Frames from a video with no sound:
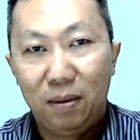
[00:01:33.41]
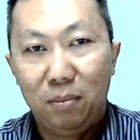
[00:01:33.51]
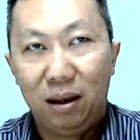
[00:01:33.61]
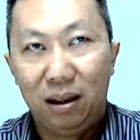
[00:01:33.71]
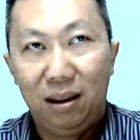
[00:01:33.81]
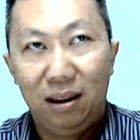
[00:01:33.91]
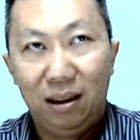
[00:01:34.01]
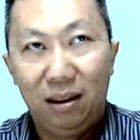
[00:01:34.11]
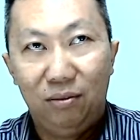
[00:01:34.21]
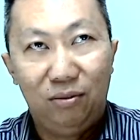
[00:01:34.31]
but
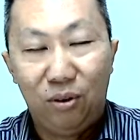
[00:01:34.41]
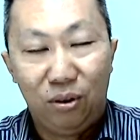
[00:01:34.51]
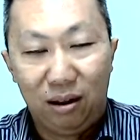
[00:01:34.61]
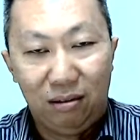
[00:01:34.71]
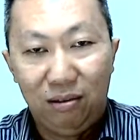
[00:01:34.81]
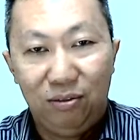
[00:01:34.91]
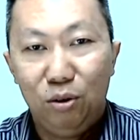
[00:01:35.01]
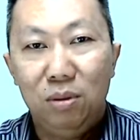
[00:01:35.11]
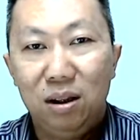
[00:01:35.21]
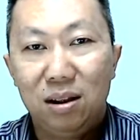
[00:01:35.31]
for that
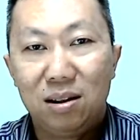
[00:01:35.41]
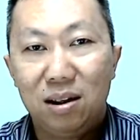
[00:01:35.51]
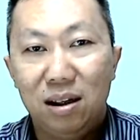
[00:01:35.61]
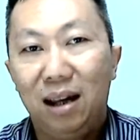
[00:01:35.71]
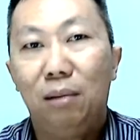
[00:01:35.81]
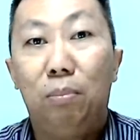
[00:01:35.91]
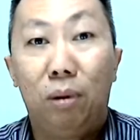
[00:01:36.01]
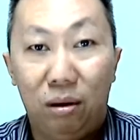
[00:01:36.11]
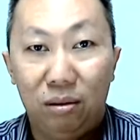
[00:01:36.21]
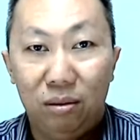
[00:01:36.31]
few minutes he had a
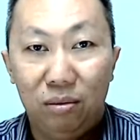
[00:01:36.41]
block,